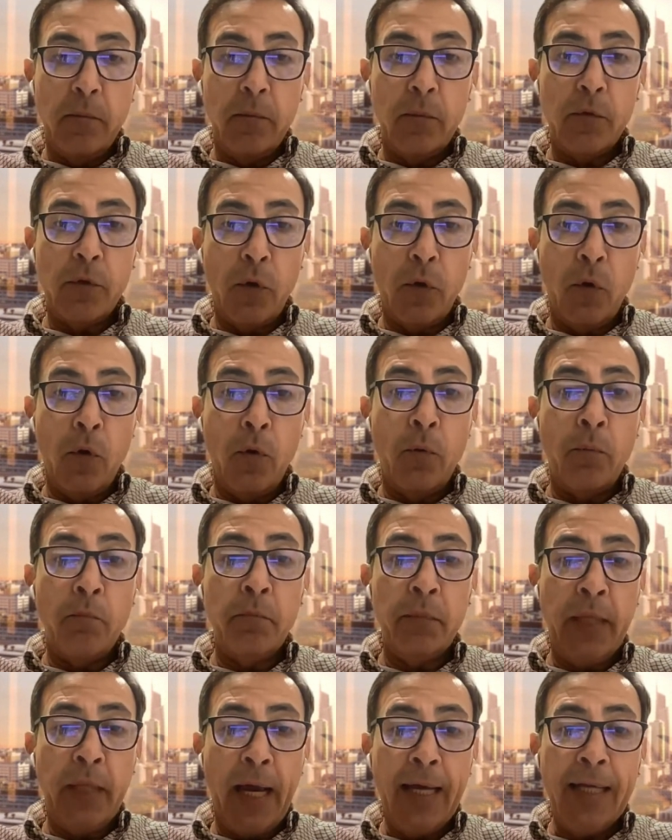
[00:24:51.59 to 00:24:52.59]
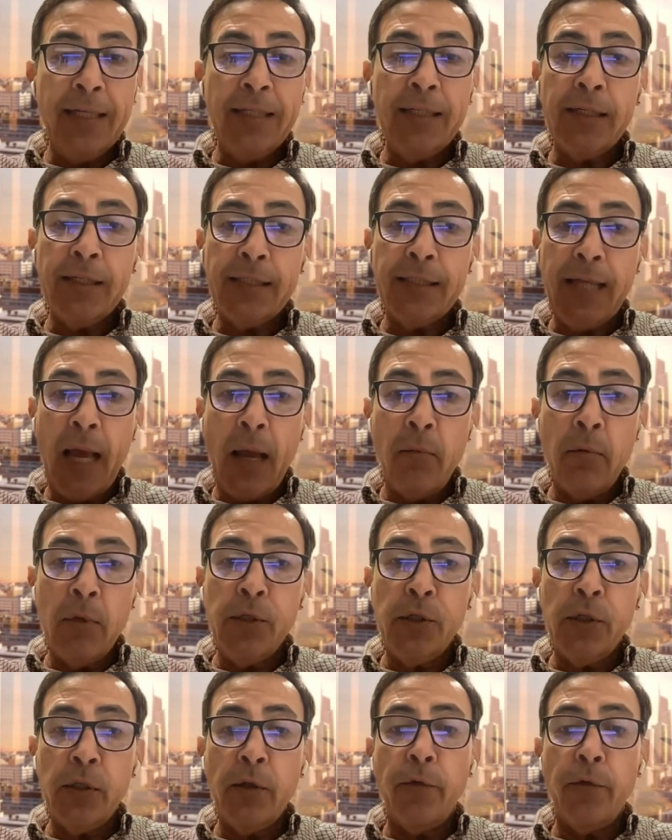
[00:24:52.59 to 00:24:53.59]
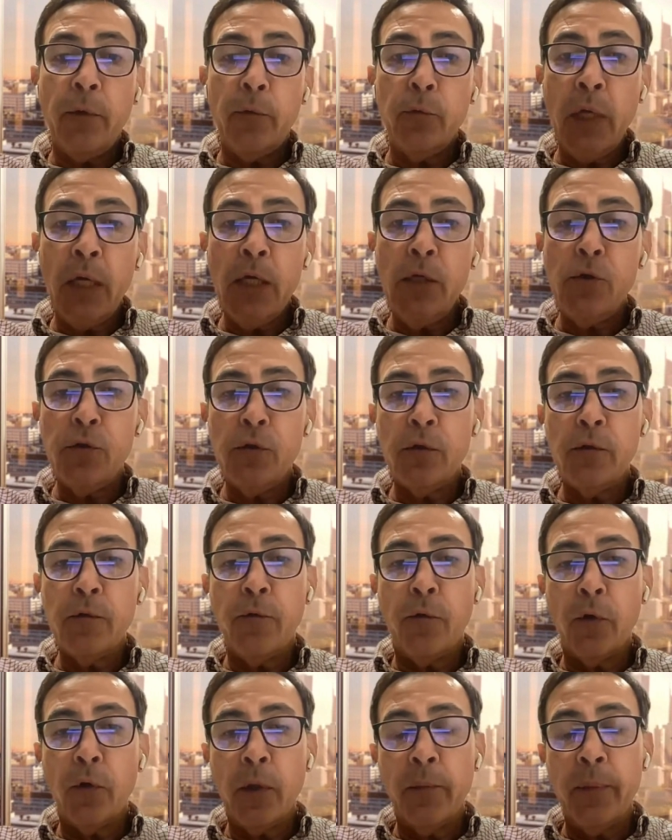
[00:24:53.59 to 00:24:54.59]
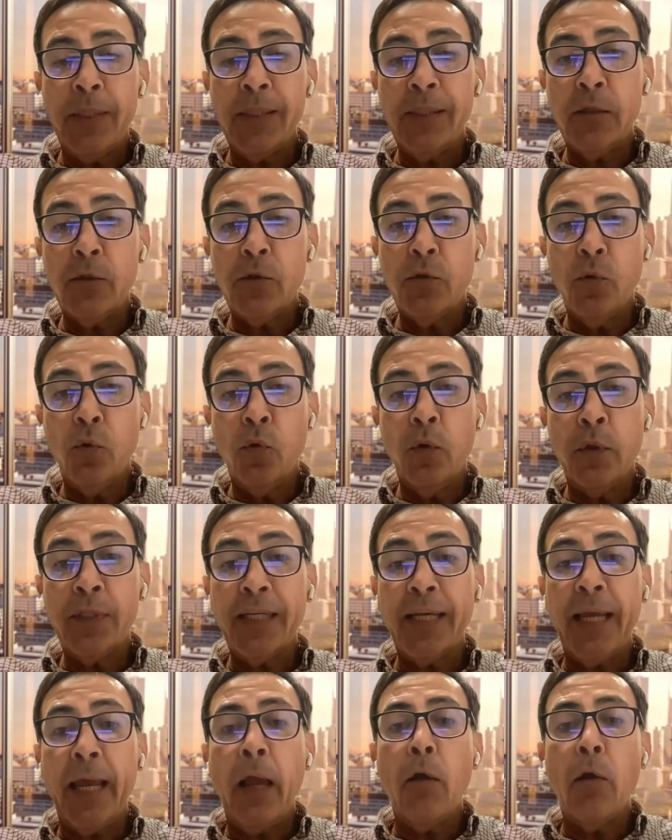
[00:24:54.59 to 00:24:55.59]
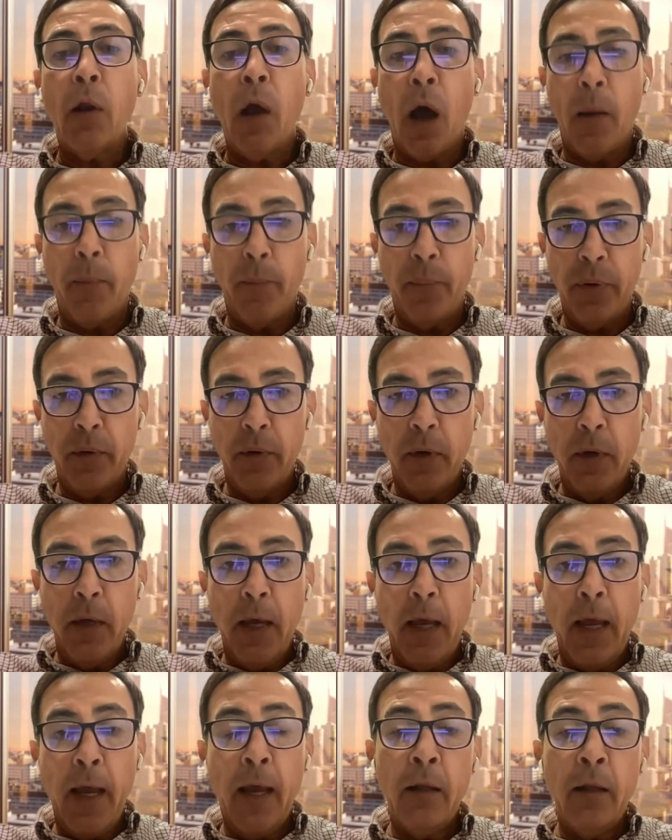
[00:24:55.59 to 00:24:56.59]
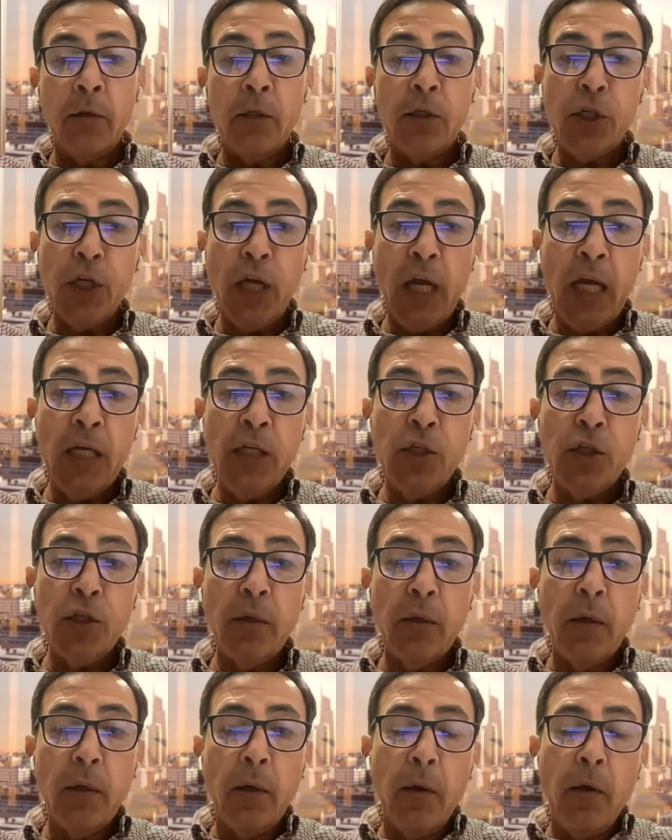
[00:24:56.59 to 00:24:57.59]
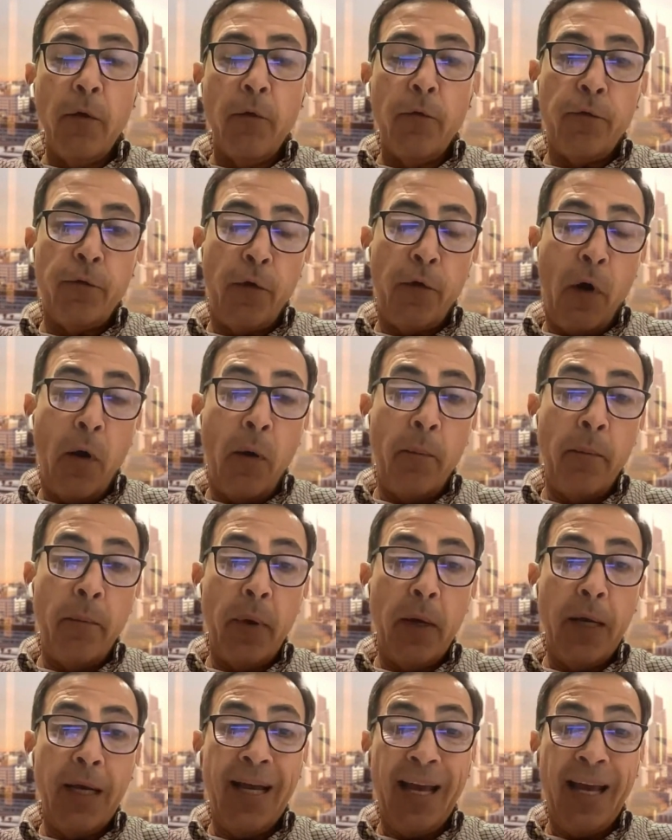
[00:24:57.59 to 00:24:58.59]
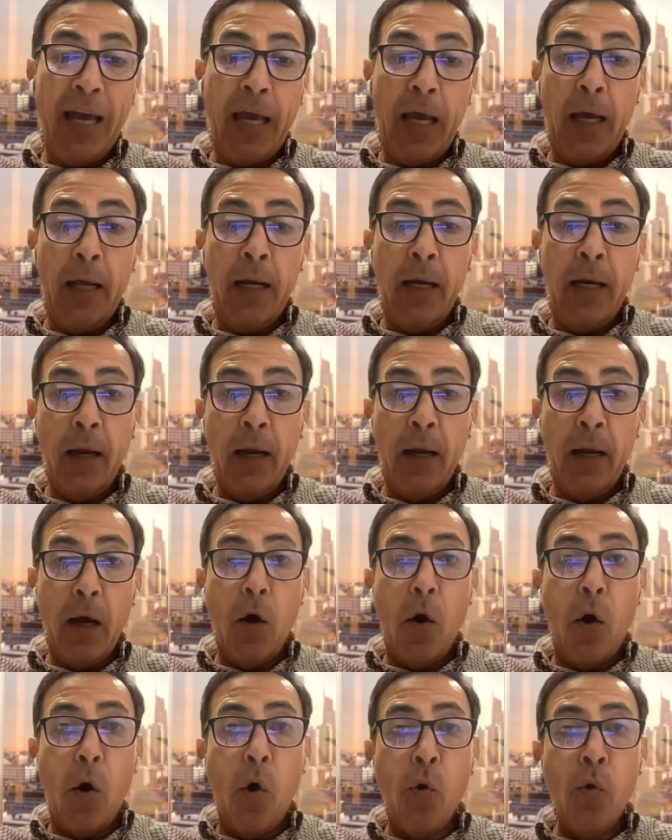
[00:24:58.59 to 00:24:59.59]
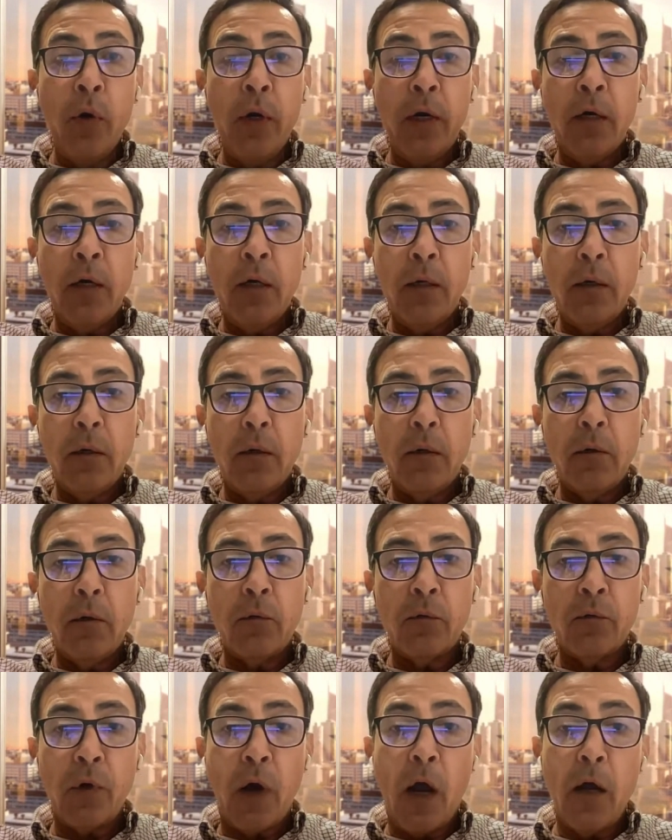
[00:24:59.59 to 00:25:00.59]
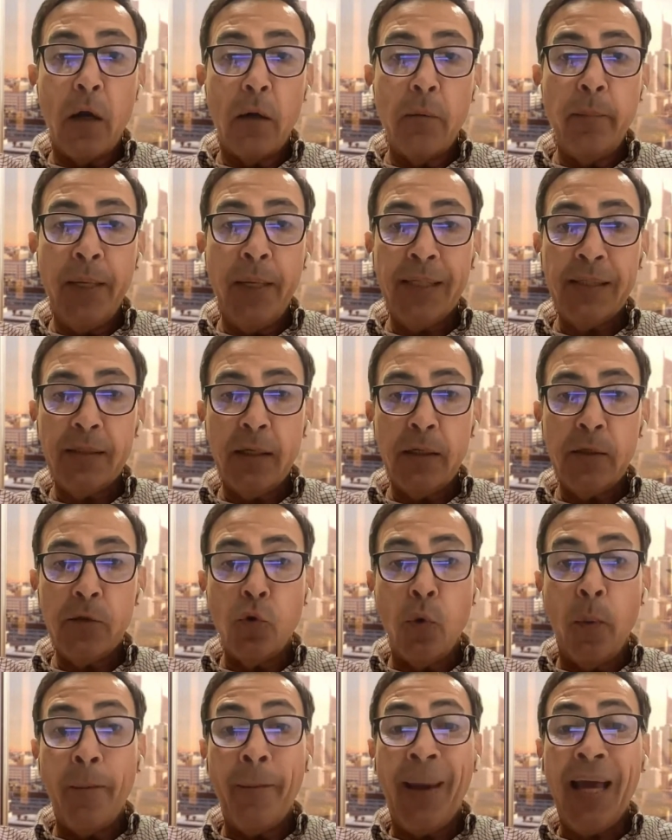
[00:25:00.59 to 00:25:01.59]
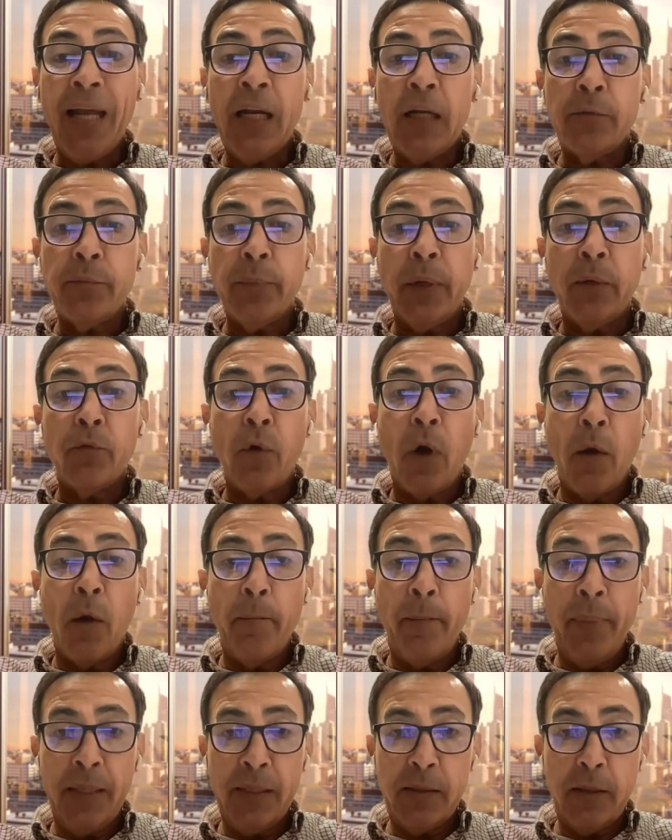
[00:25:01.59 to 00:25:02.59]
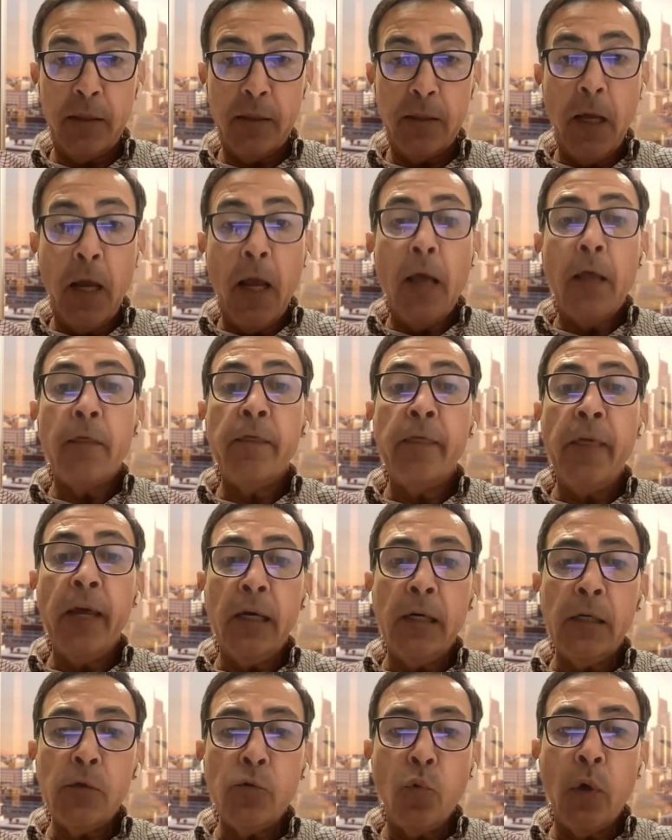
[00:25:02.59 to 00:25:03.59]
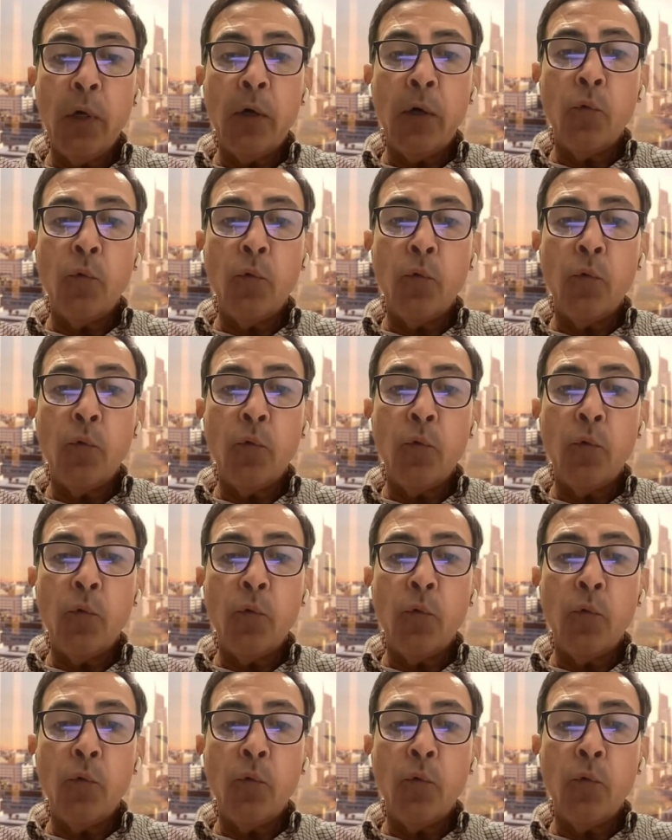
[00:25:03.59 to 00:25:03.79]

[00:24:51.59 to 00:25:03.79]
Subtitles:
So that is establishing the foundations for the business to scale up and change from an owner run business to a management run business. There is where